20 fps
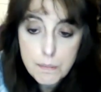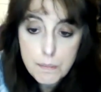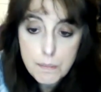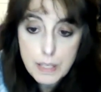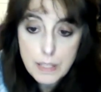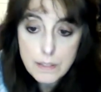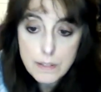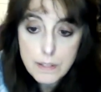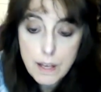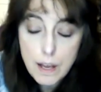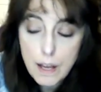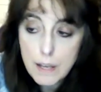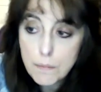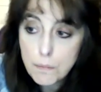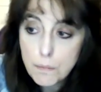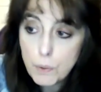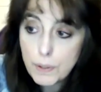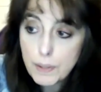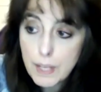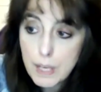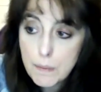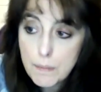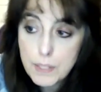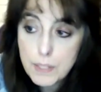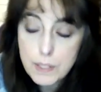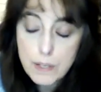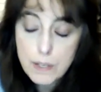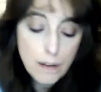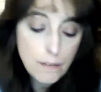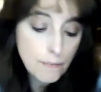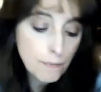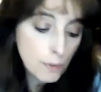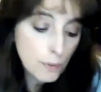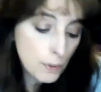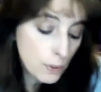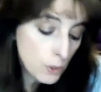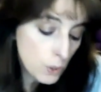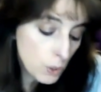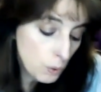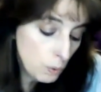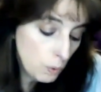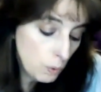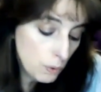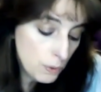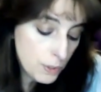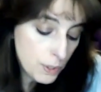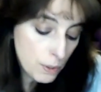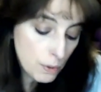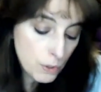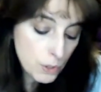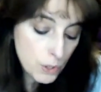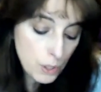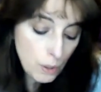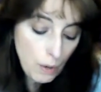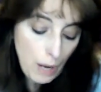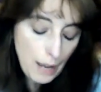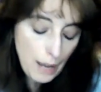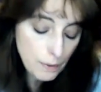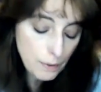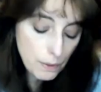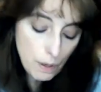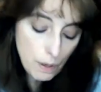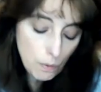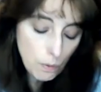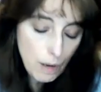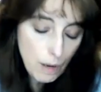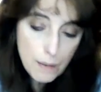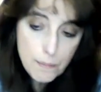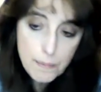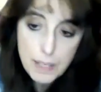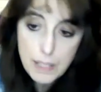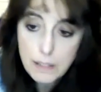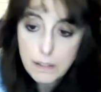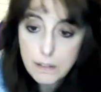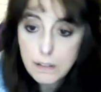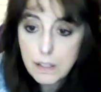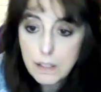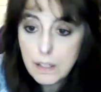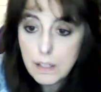meantime with Amazon for the tools they're showing. I don't know. I mean,